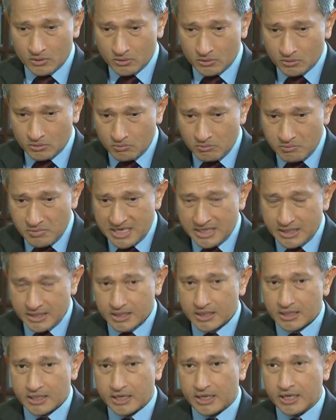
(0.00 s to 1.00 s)
to meet
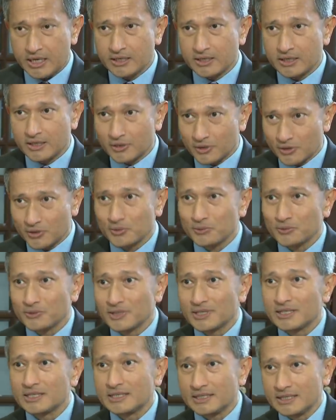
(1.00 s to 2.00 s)
an acute
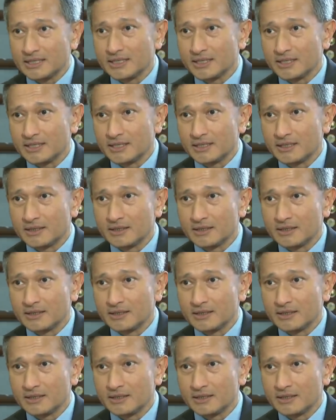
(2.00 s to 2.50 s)
need